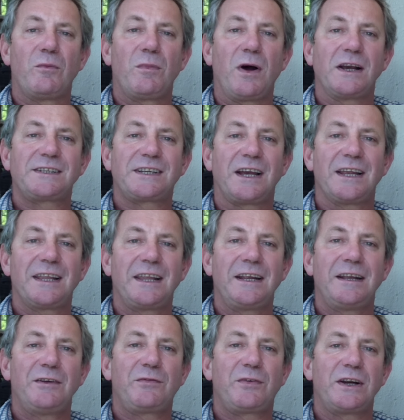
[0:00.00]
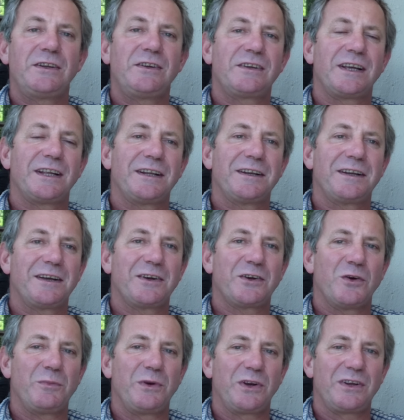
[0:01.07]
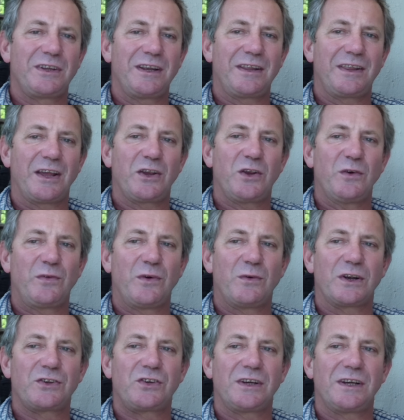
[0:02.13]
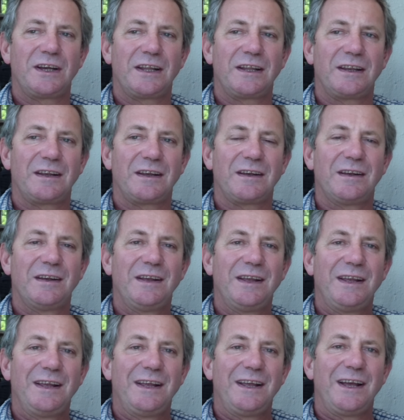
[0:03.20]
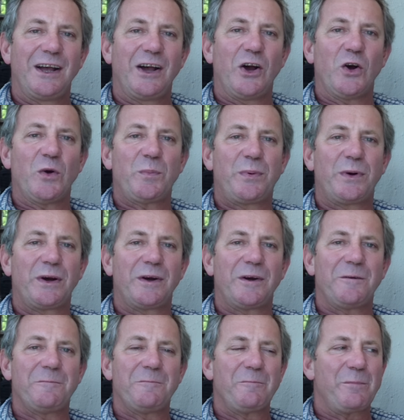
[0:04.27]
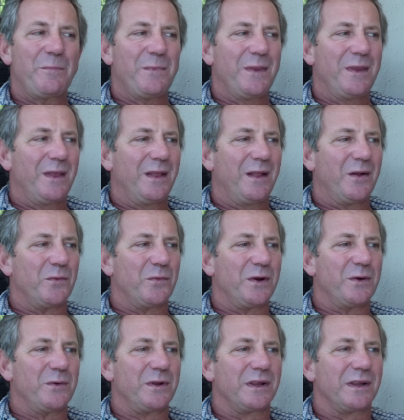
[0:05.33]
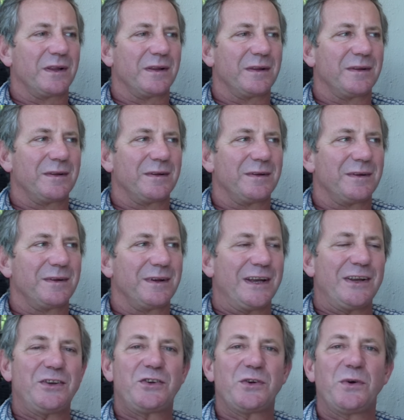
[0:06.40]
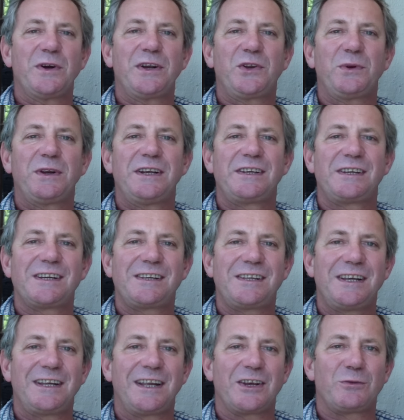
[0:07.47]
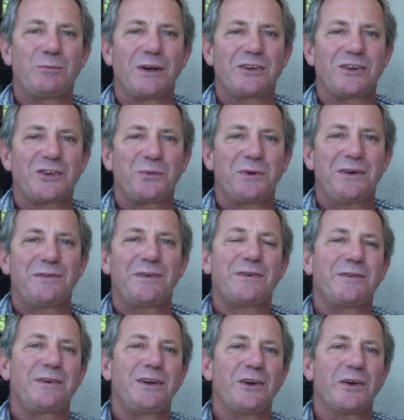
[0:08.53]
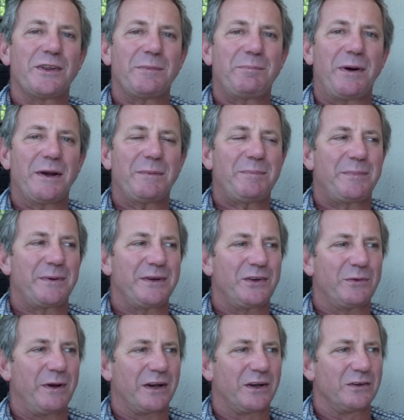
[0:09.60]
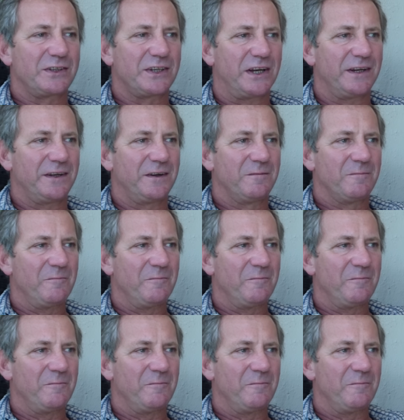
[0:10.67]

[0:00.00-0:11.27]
my side then, friends and community. Thank you for watching, and I hope we will enjoy 2016 as much as 2015 on the pipe and tobacco side.